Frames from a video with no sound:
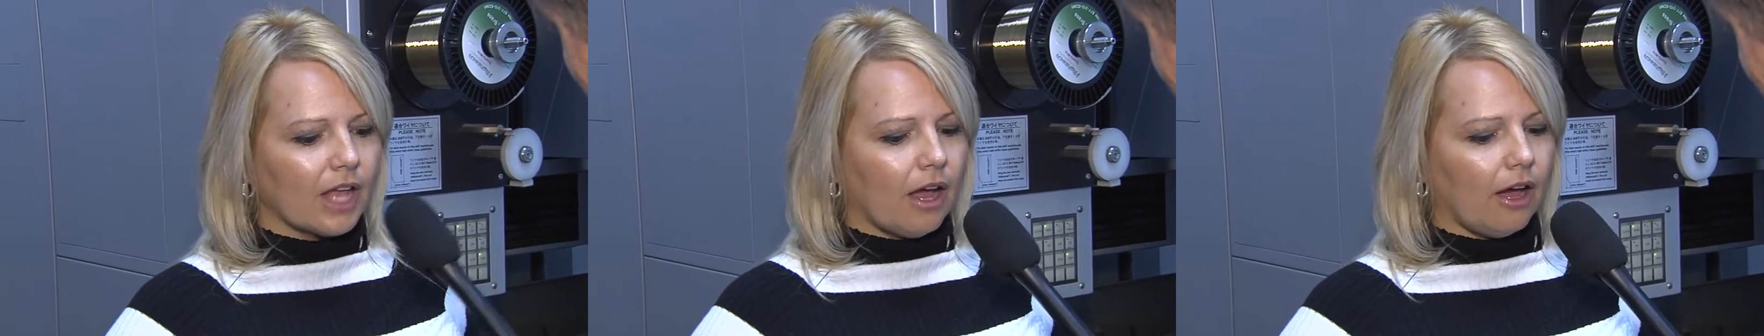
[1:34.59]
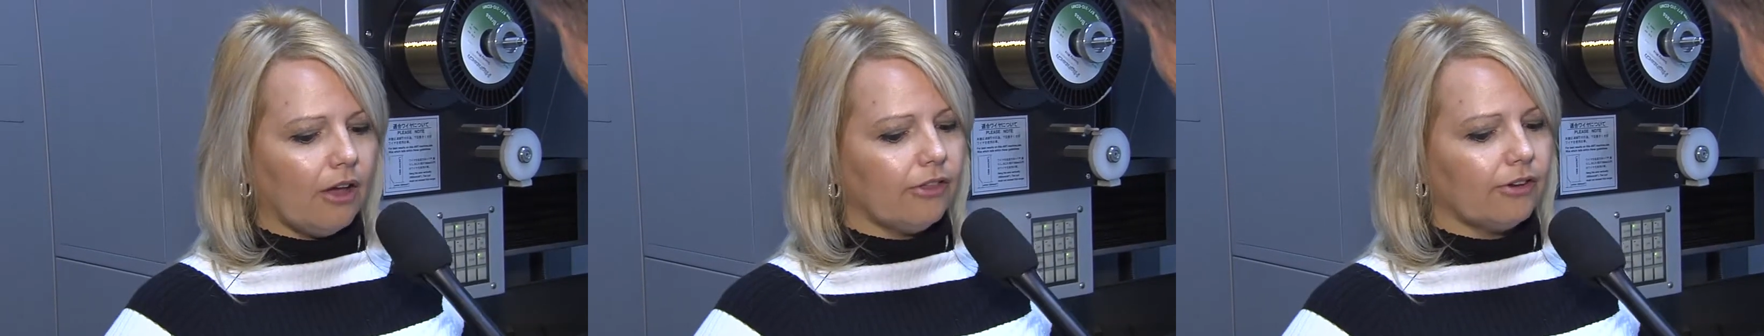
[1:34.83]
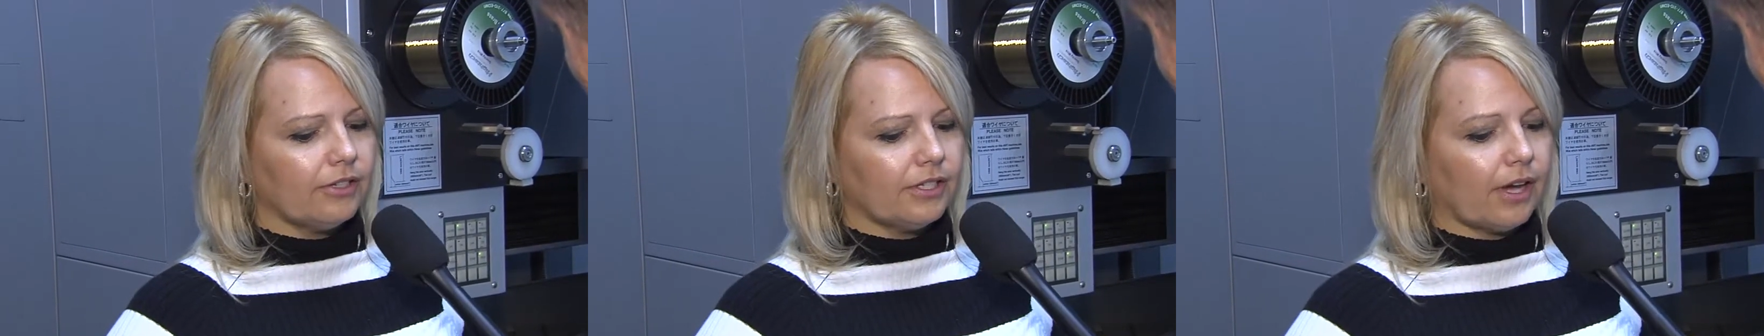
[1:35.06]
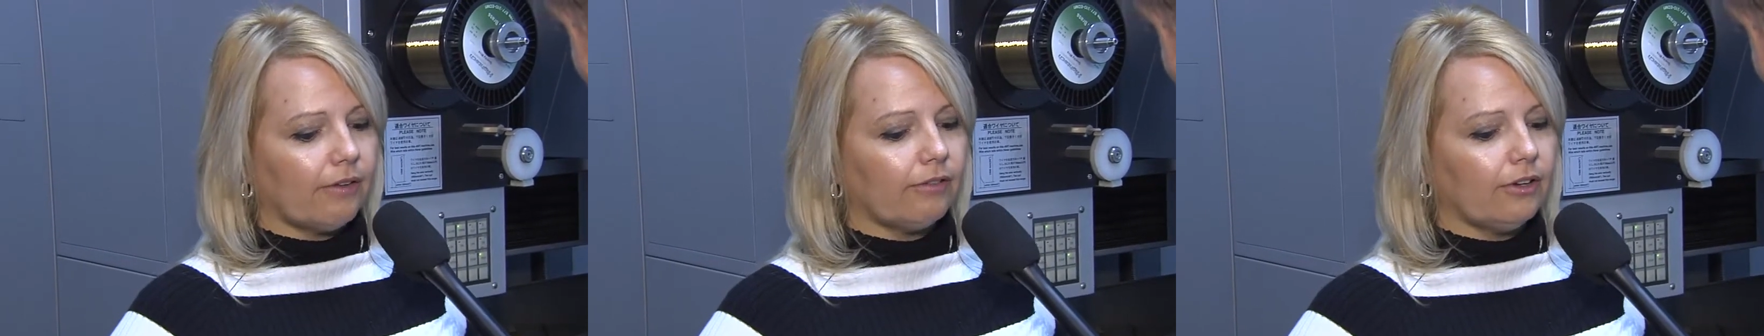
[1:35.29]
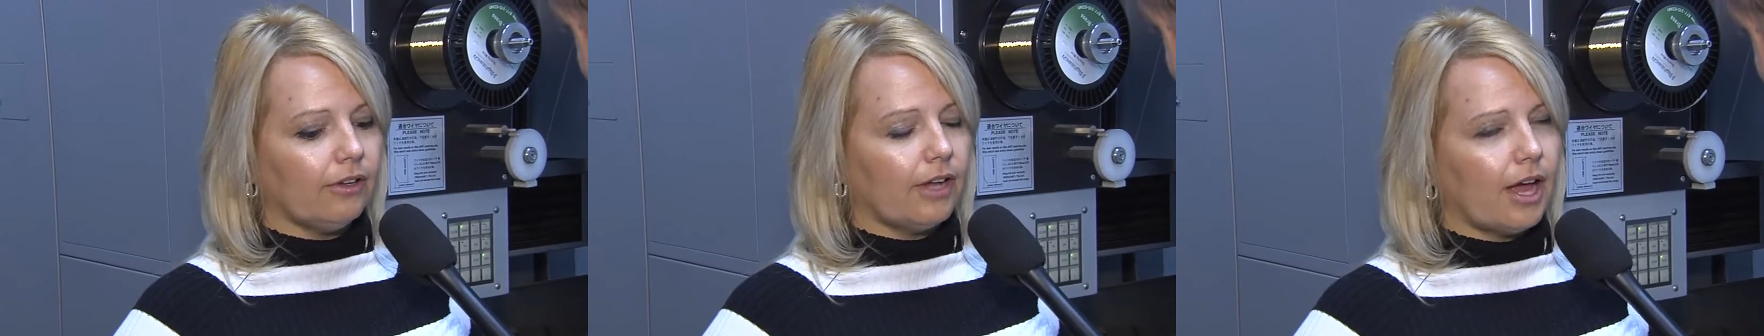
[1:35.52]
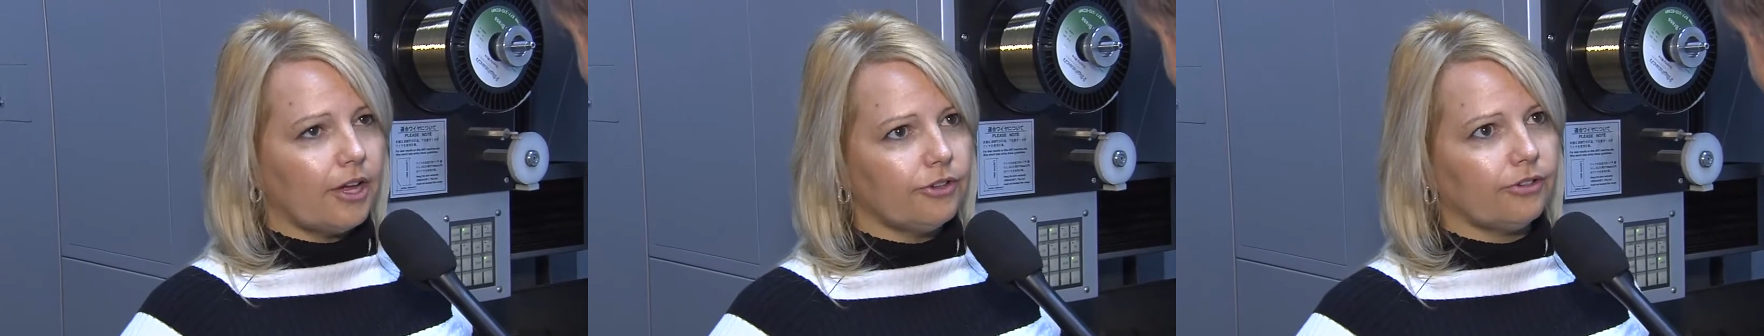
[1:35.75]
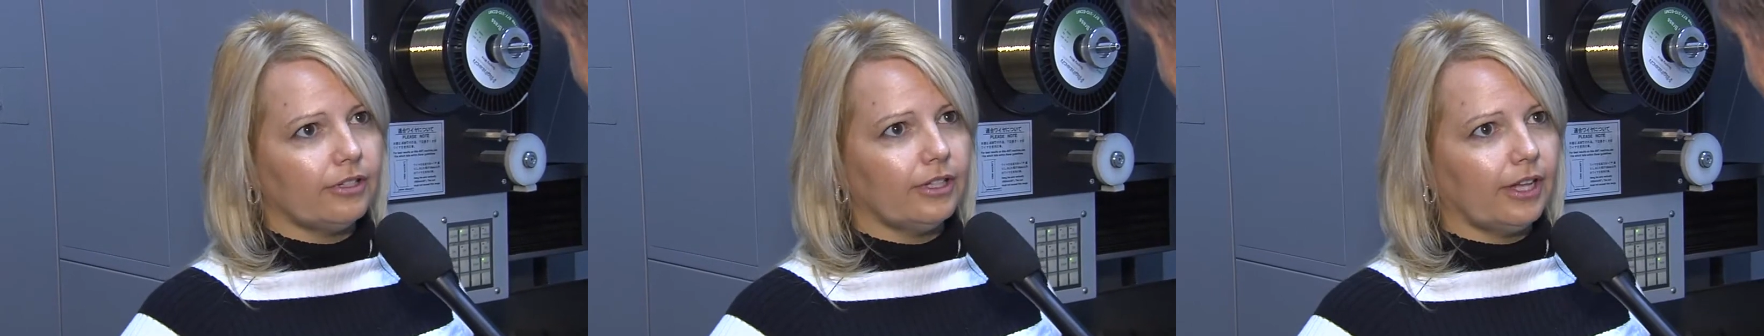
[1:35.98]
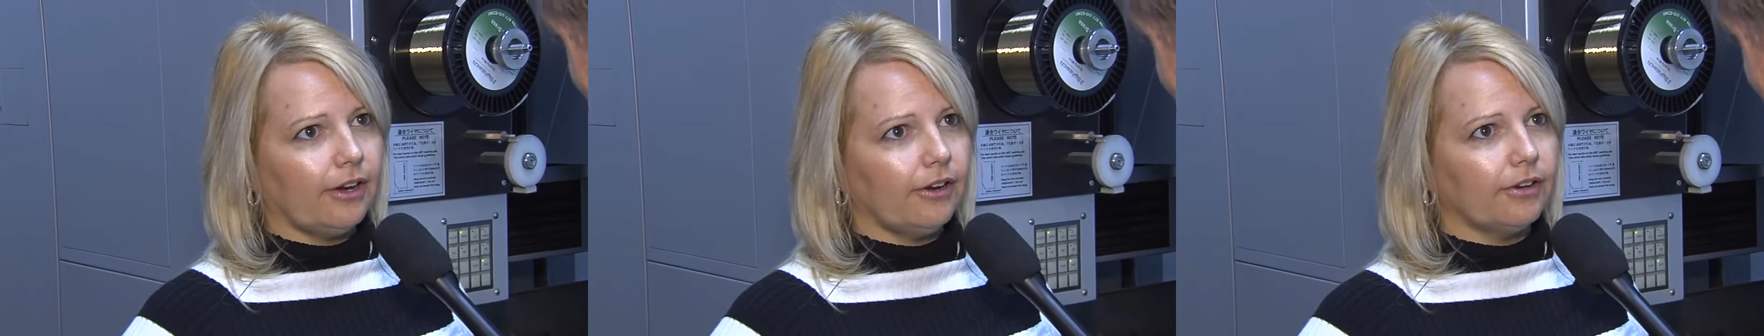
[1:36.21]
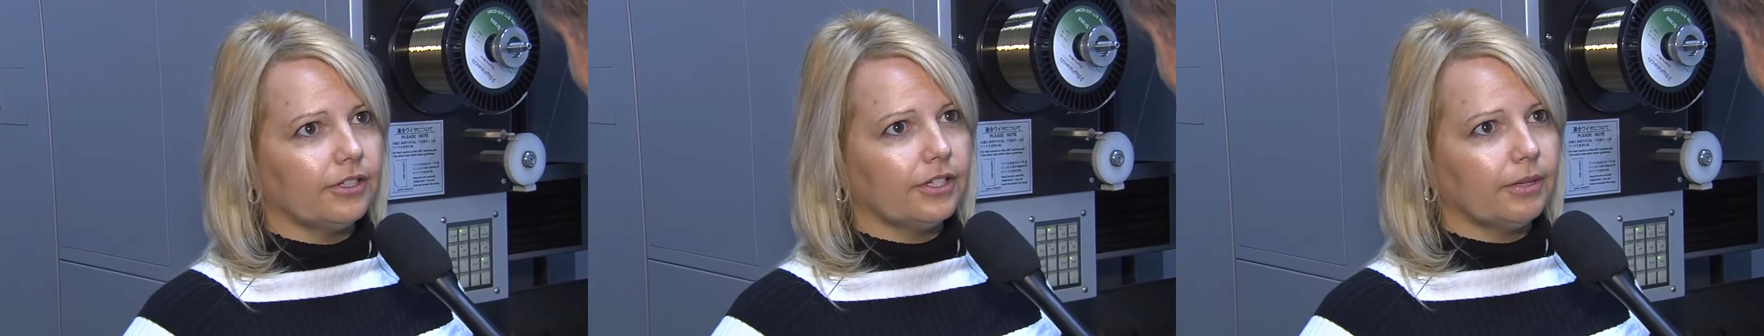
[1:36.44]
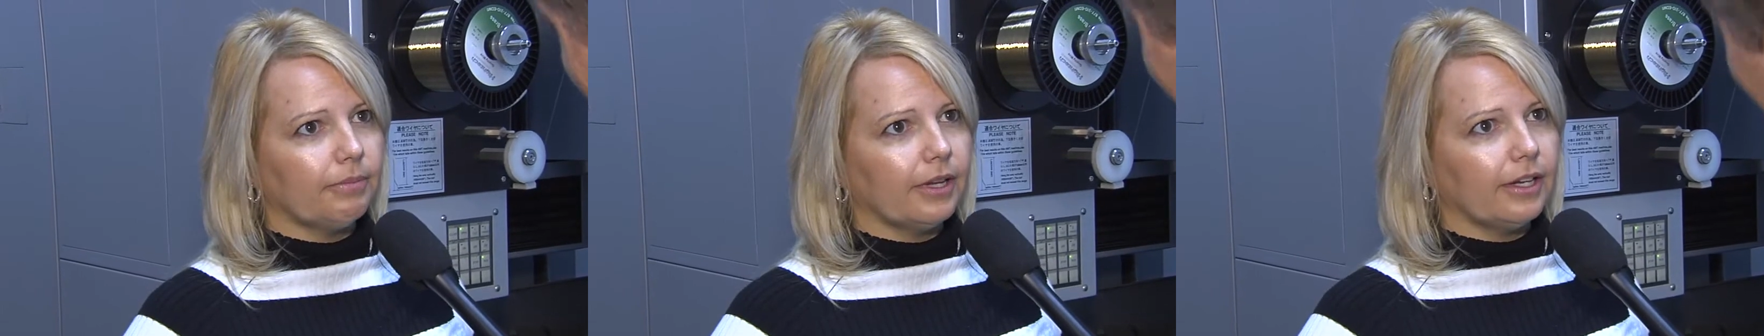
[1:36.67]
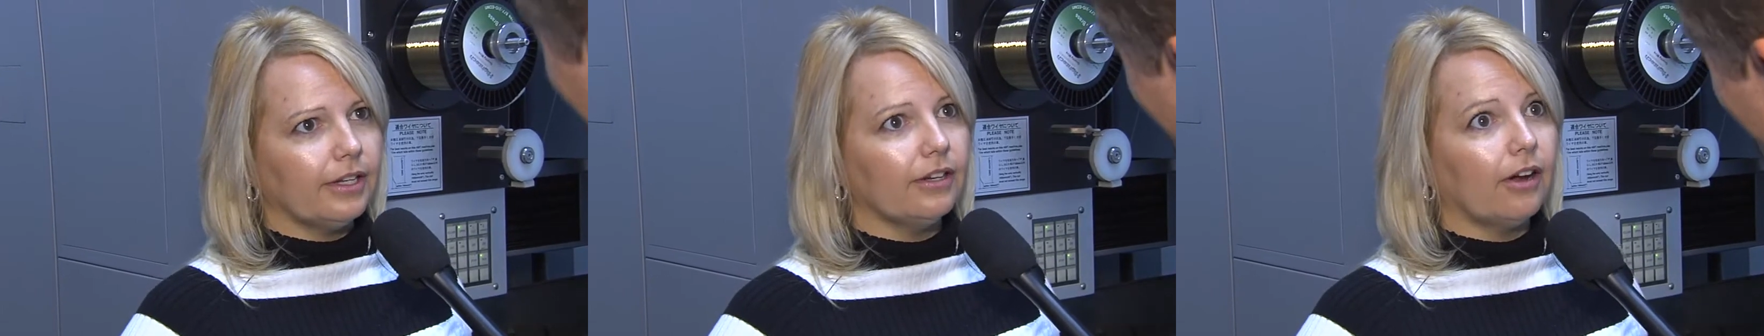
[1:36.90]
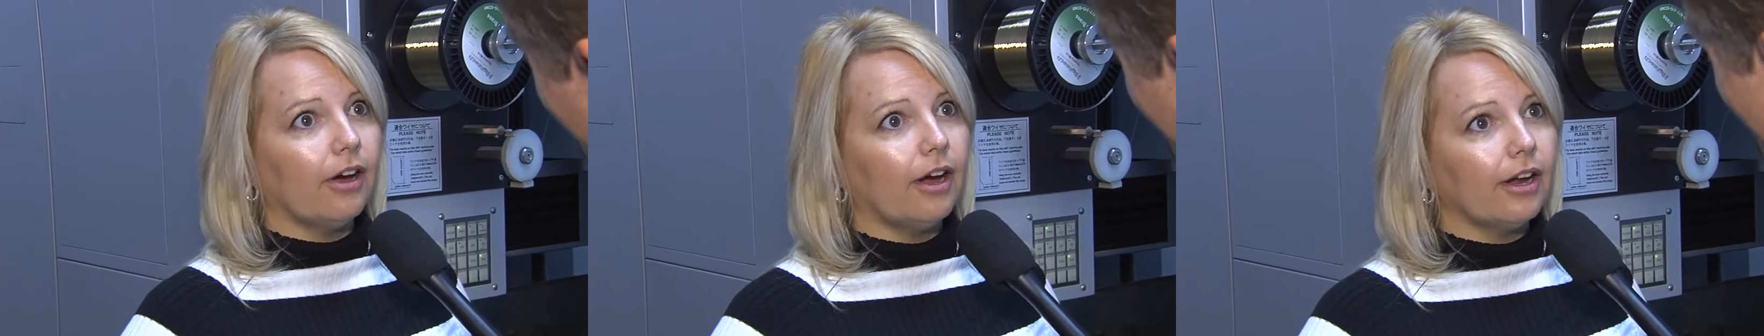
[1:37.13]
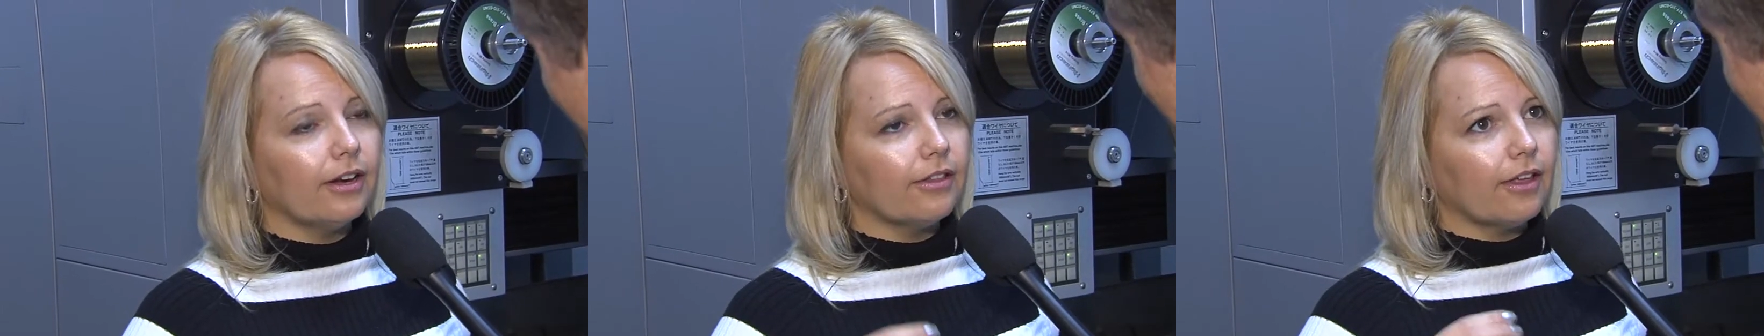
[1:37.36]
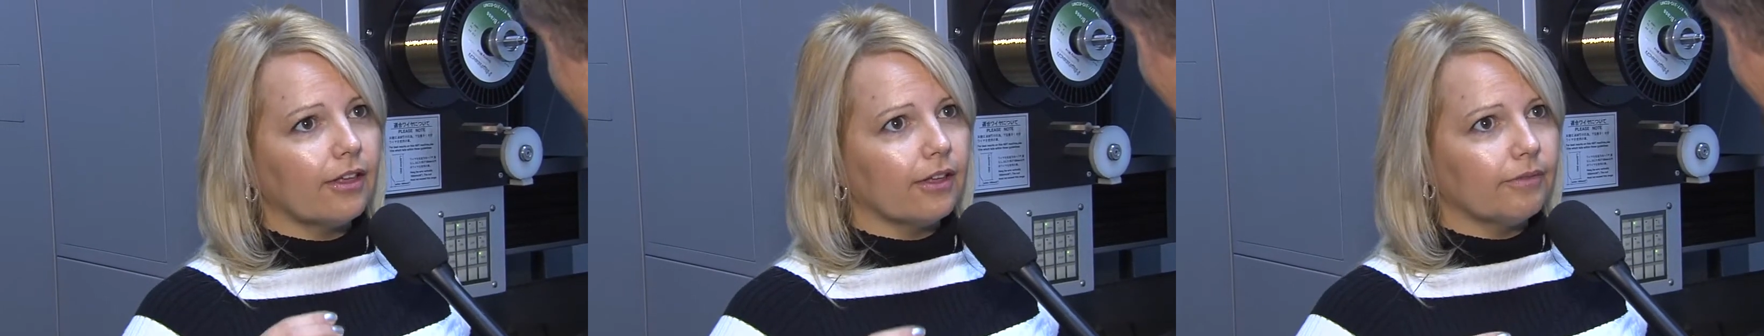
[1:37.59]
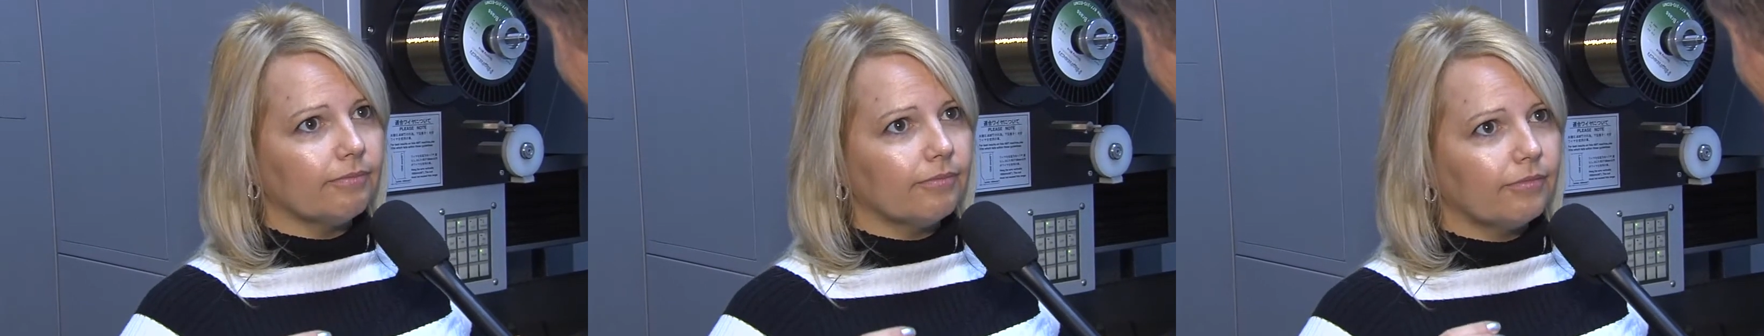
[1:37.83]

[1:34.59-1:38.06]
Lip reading: There's several hundred layers depending on the